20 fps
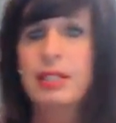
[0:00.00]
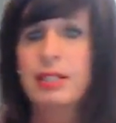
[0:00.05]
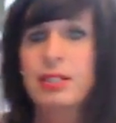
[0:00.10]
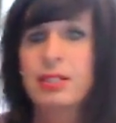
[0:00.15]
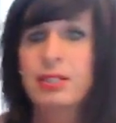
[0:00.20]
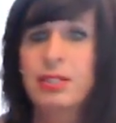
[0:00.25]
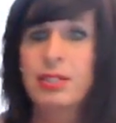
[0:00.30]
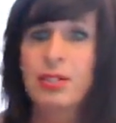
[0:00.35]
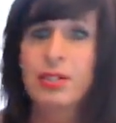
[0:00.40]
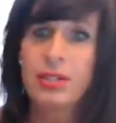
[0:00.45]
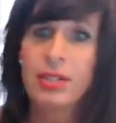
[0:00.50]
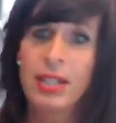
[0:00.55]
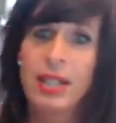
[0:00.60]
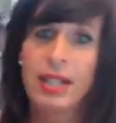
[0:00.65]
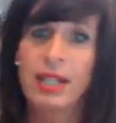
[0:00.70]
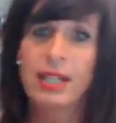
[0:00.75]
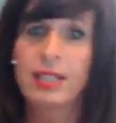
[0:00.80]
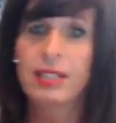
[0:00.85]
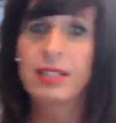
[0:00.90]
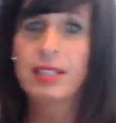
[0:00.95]
Stir
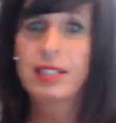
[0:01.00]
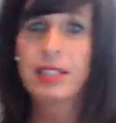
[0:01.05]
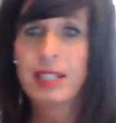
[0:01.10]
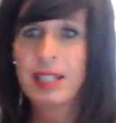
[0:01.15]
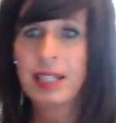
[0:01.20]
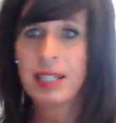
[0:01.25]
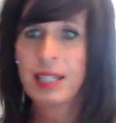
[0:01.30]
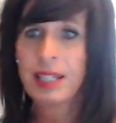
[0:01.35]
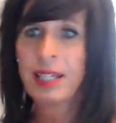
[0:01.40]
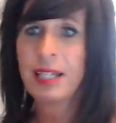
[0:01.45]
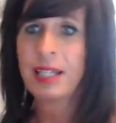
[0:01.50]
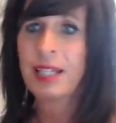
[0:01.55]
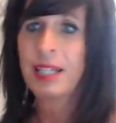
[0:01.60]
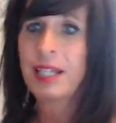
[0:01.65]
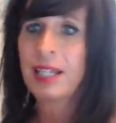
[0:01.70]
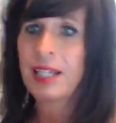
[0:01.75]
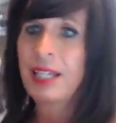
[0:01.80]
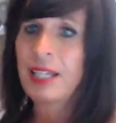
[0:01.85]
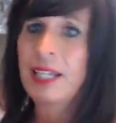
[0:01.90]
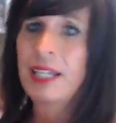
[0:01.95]
down.
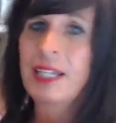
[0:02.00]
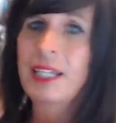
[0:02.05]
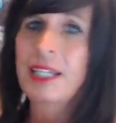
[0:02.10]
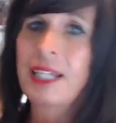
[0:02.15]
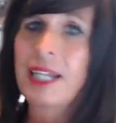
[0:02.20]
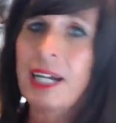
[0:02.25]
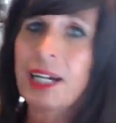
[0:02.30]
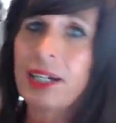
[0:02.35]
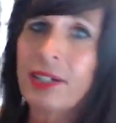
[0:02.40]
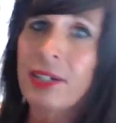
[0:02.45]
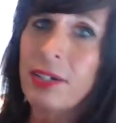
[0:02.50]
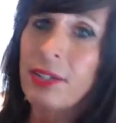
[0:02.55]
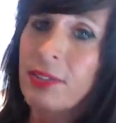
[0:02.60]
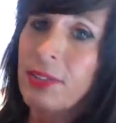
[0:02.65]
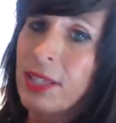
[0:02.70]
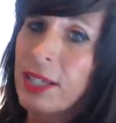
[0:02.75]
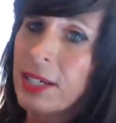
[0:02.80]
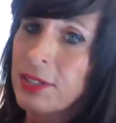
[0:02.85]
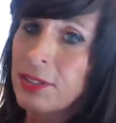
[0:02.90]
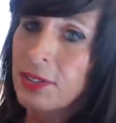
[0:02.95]
Yeah, good.
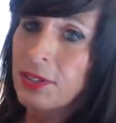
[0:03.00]
Things are